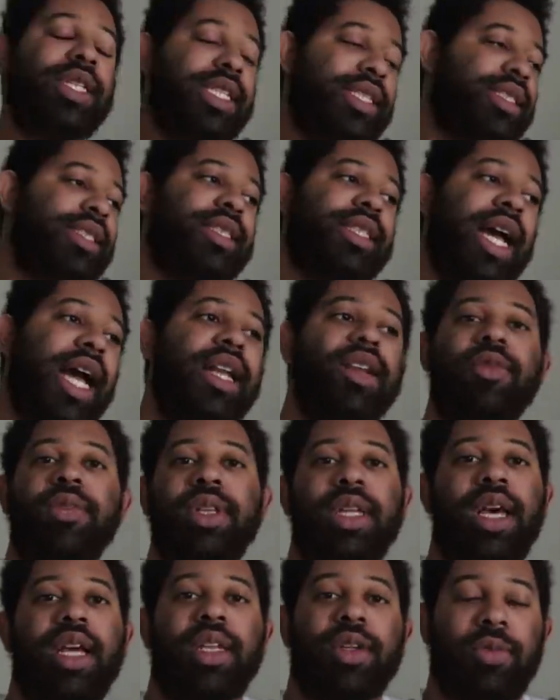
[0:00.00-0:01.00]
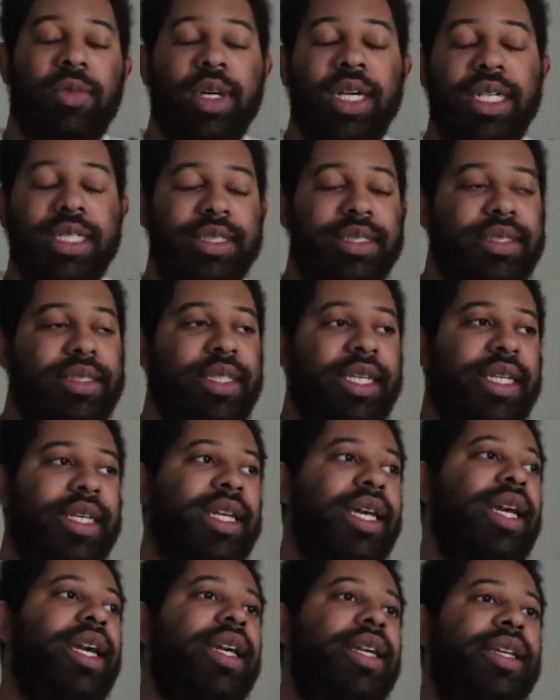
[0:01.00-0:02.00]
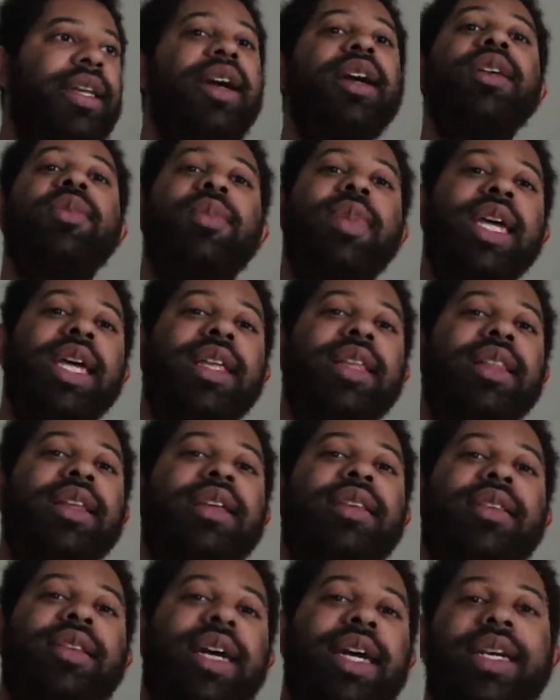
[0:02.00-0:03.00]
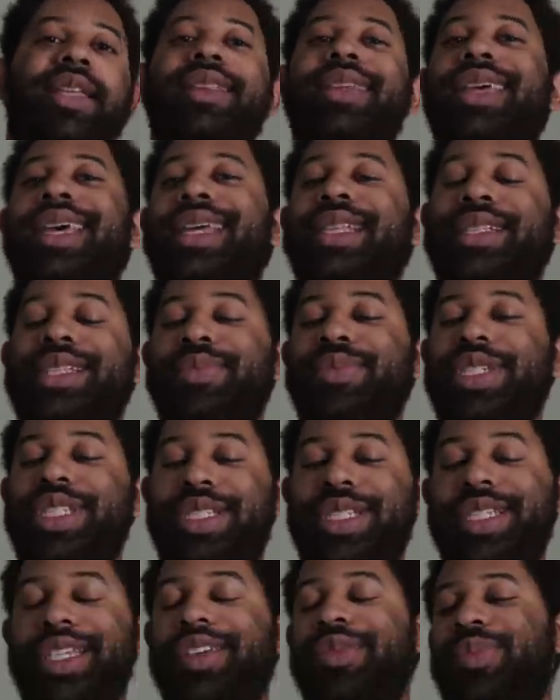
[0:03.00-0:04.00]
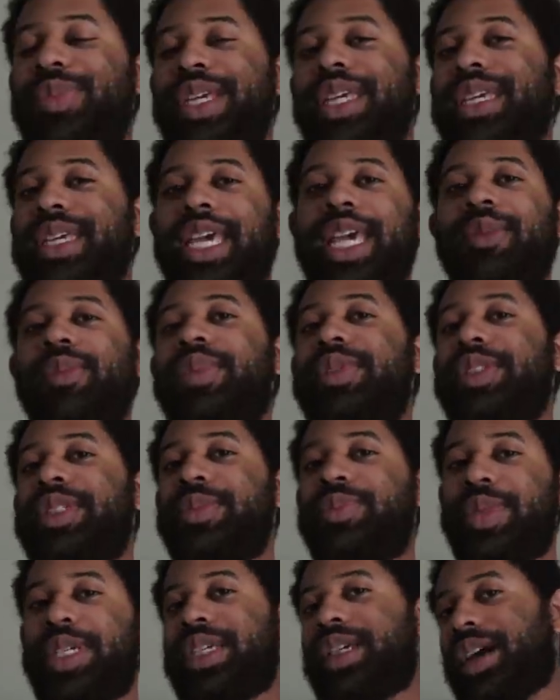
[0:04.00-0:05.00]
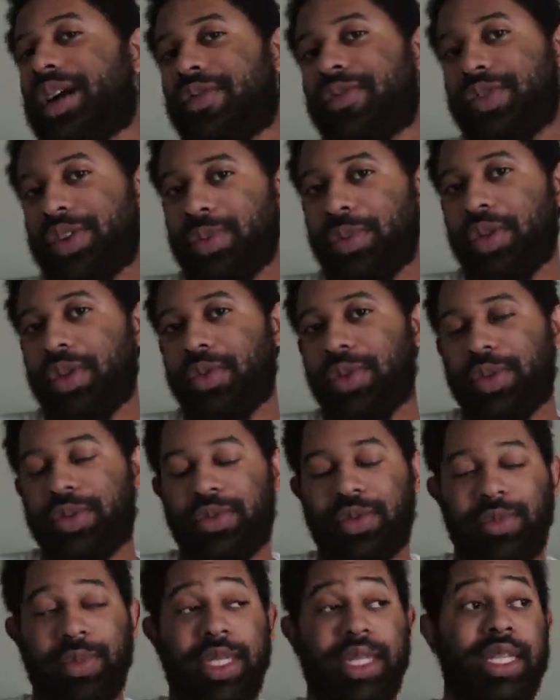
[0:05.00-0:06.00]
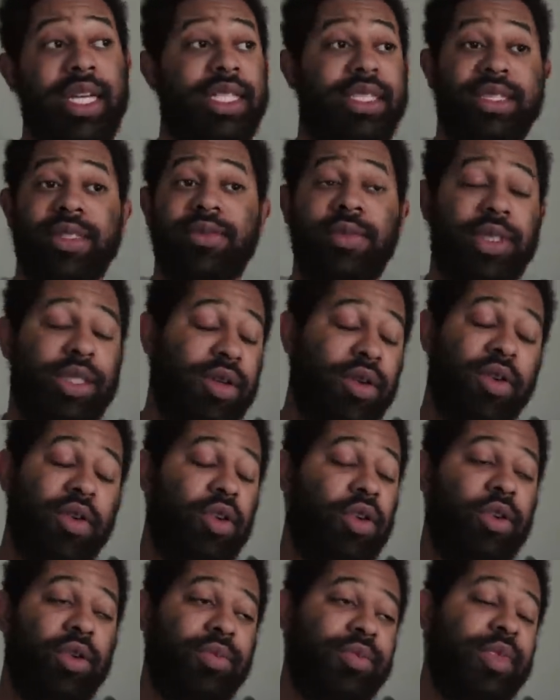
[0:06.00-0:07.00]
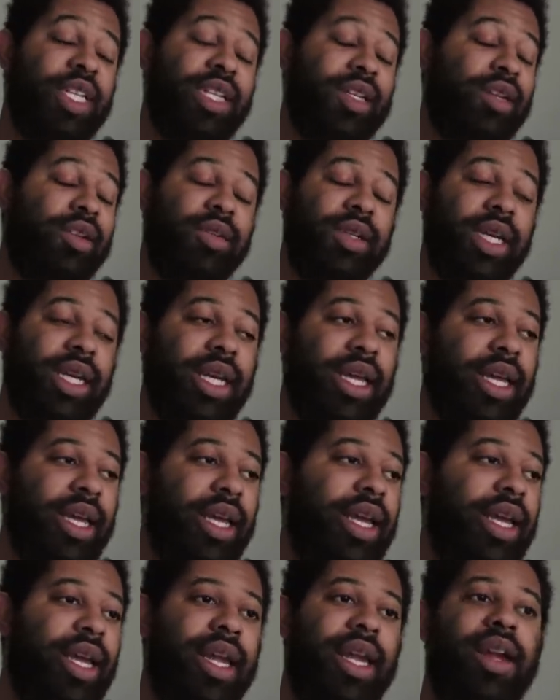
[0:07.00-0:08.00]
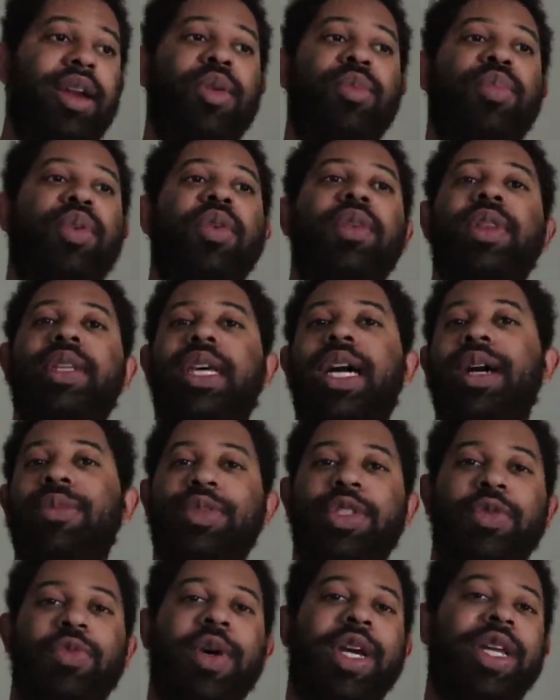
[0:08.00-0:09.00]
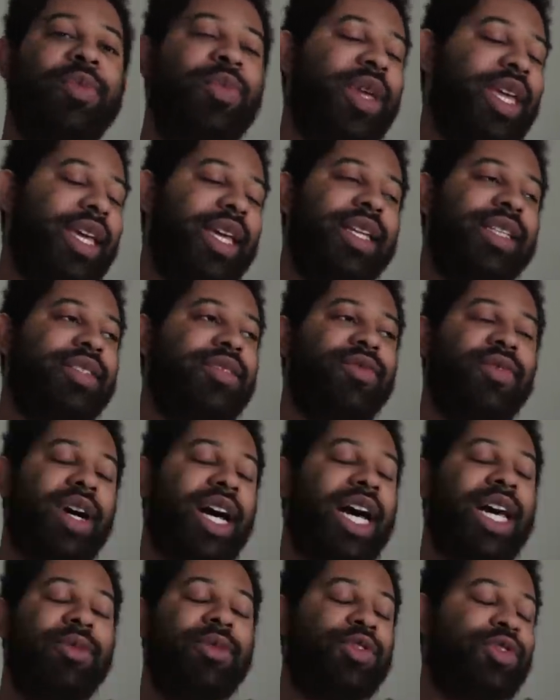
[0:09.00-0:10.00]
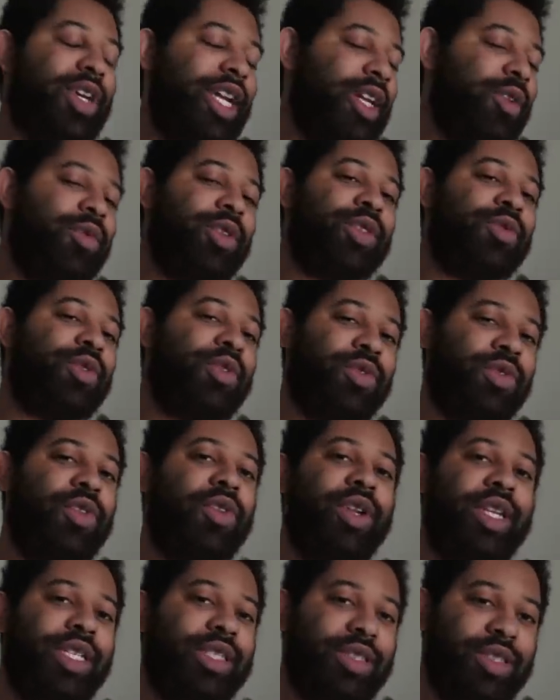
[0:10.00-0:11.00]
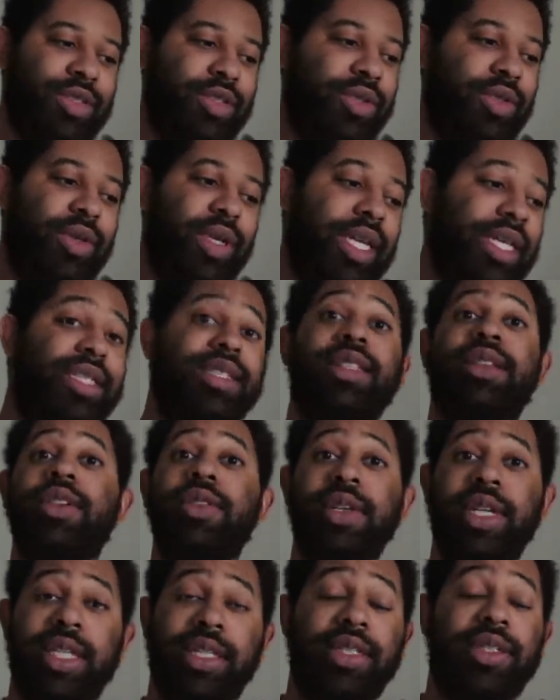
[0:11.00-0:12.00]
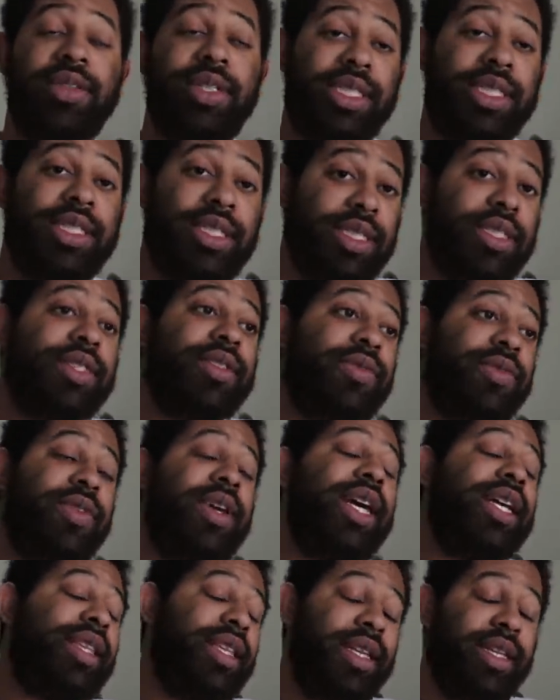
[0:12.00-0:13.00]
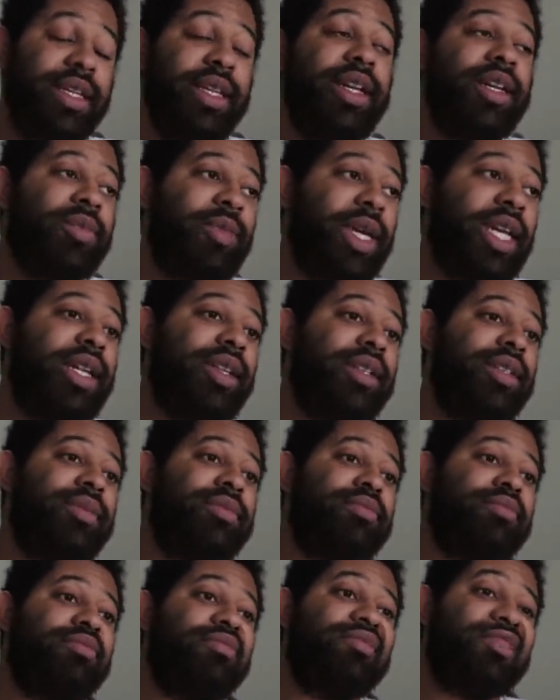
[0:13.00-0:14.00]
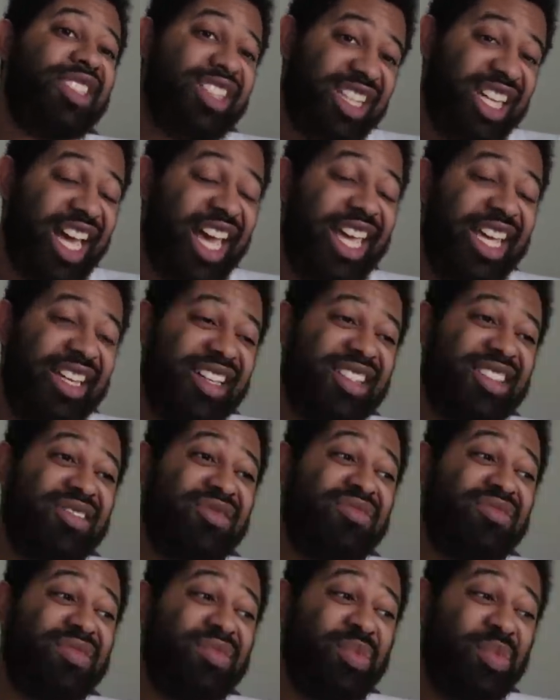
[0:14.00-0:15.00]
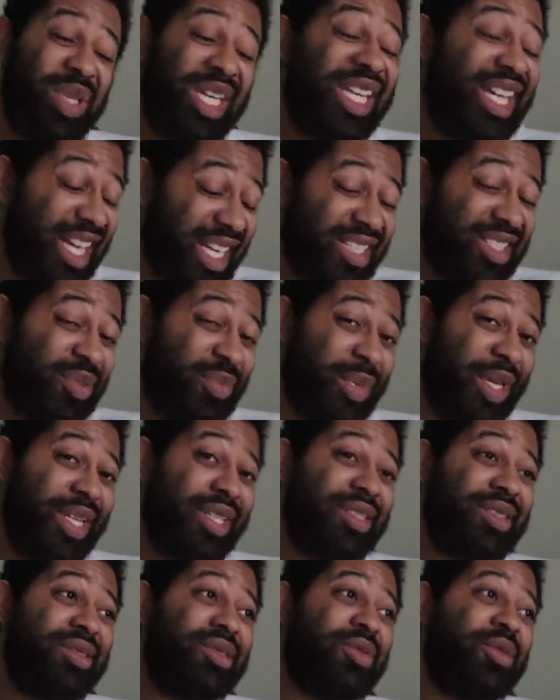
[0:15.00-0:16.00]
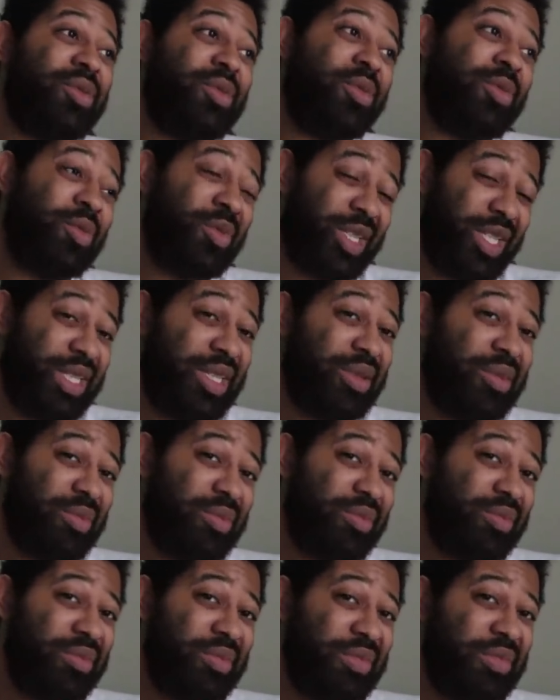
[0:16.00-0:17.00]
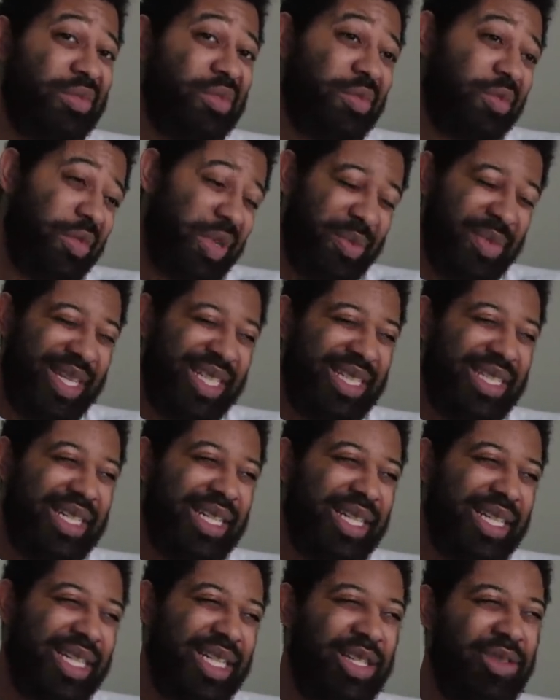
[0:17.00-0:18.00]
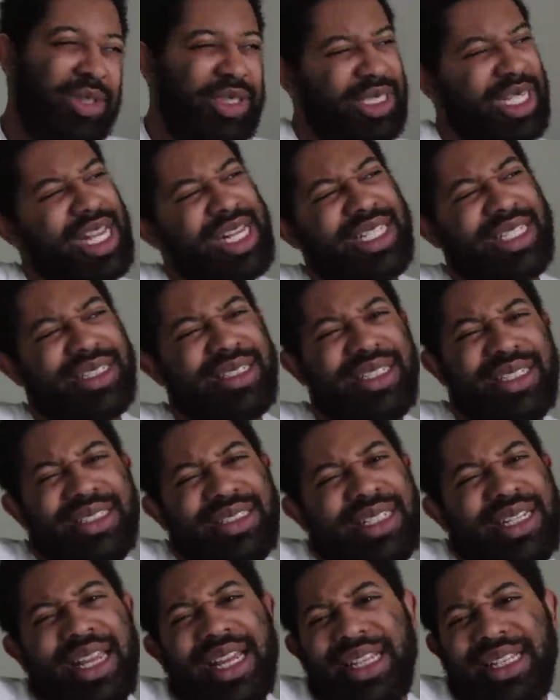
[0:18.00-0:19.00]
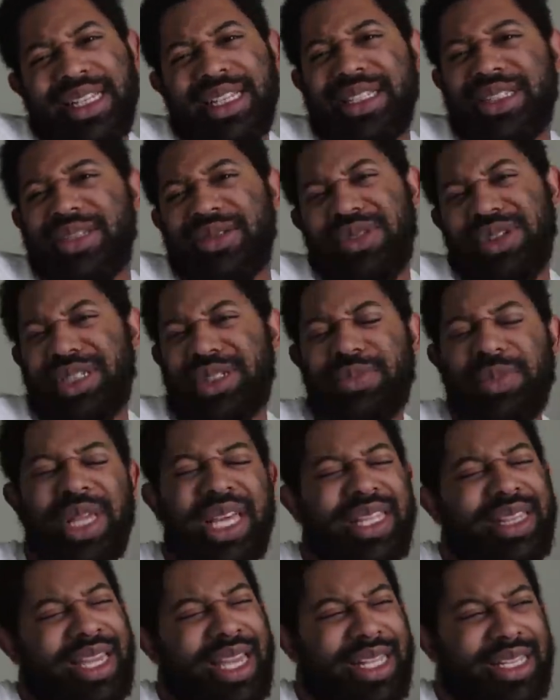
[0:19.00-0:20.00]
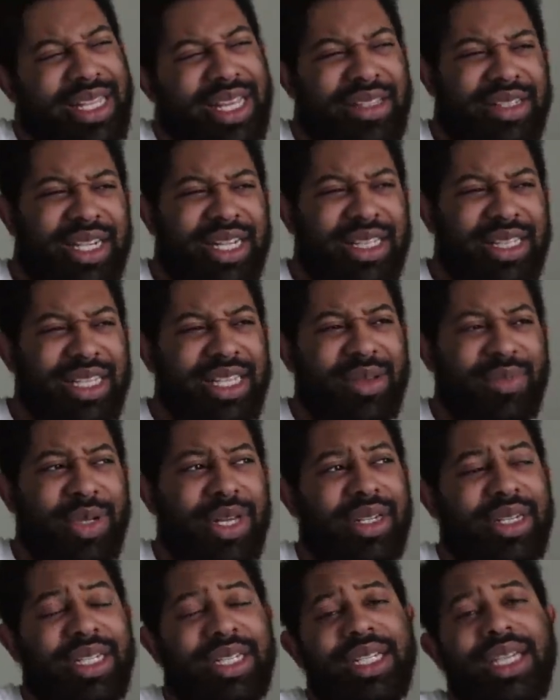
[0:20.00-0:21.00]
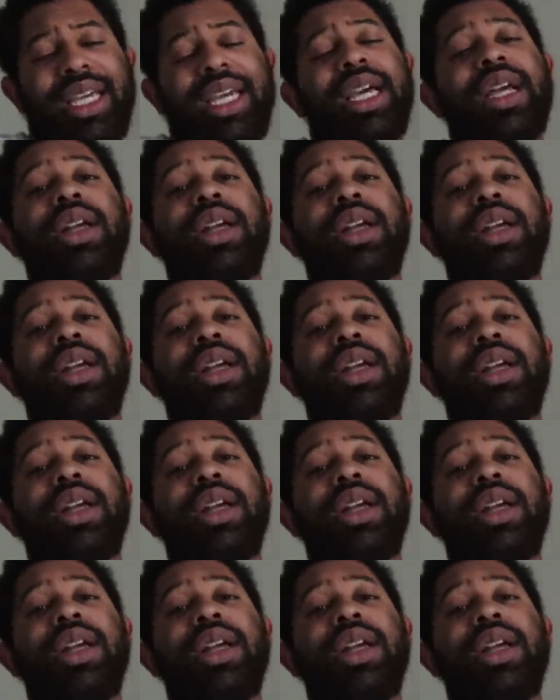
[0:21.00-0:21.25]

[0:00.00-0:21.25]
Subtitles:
That's kind of really all it was. Like, young men like the intimacy of being able to be comfortable with women. That's what the whole, you know, hair pulled up, sweatpants vibe Drake was referring to is alluding to. It's just the fact that young men like being intimate with women, which kind of sucks that I need to explain that now that I think about it.